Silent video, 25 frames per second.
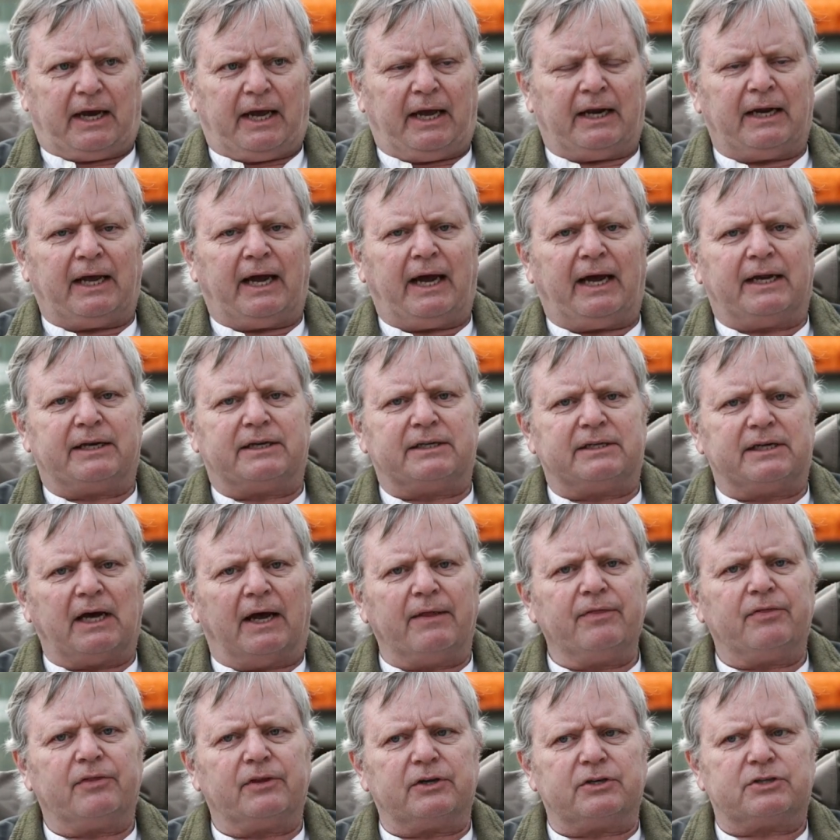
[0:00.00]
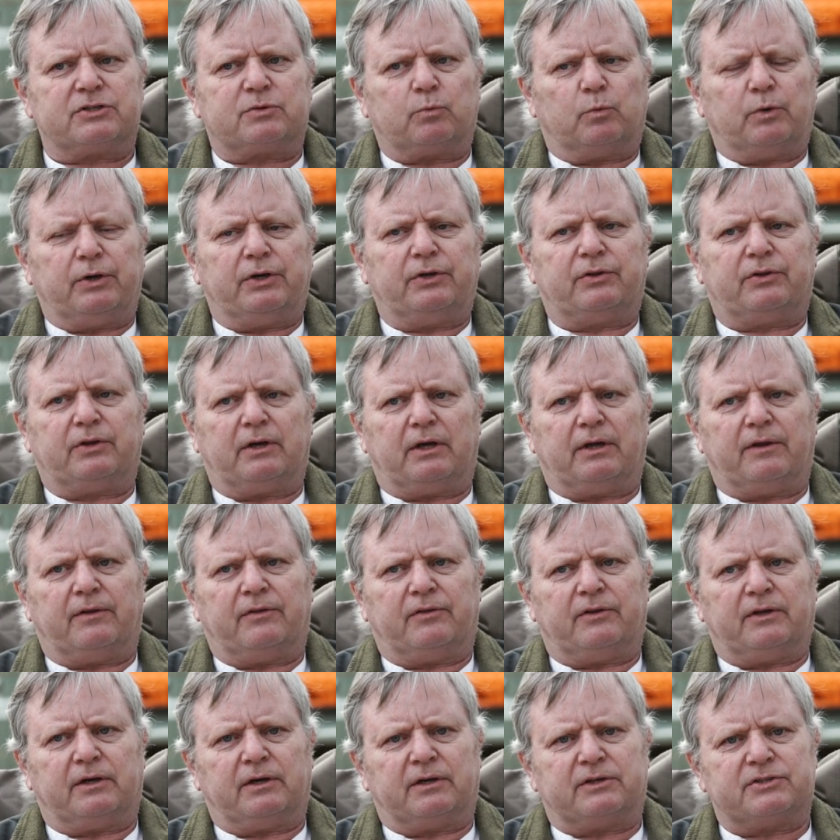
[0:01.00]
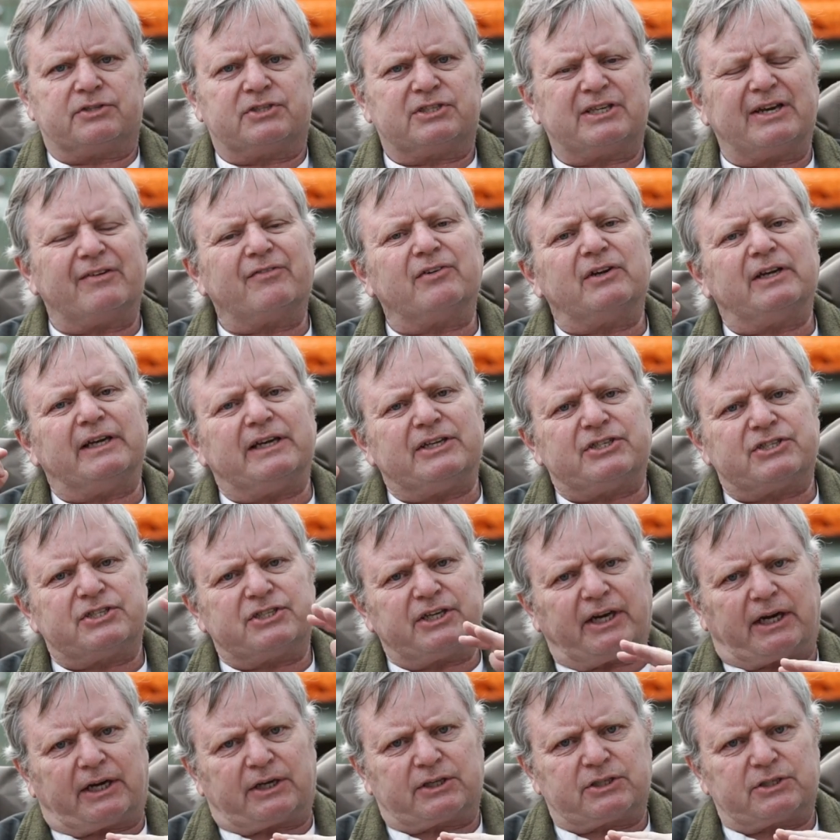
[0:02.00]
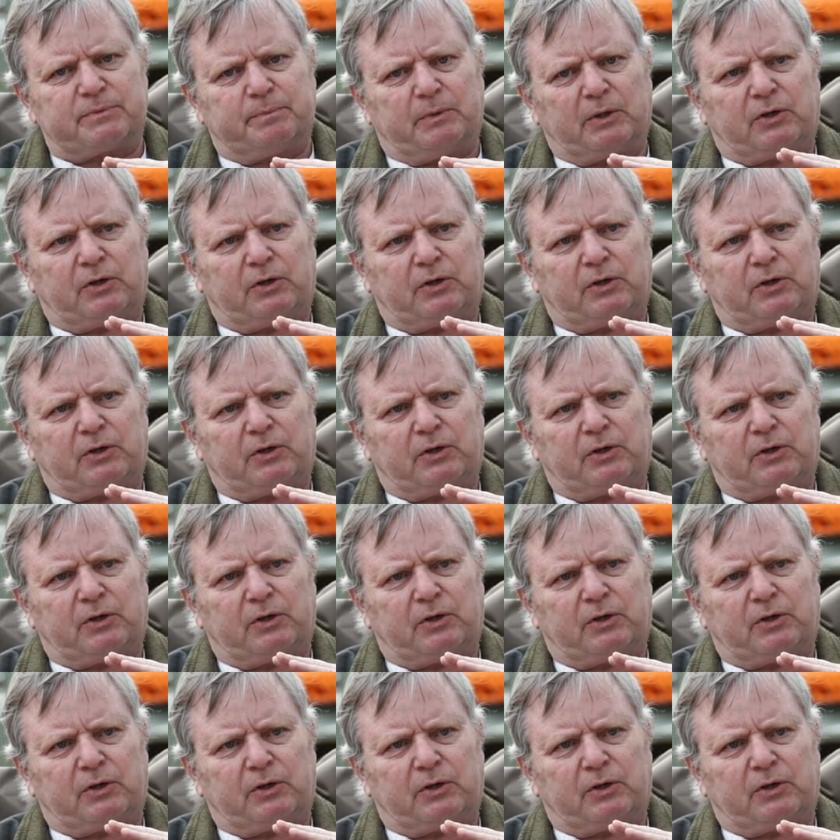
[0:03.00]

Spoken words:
and had done this with the 76,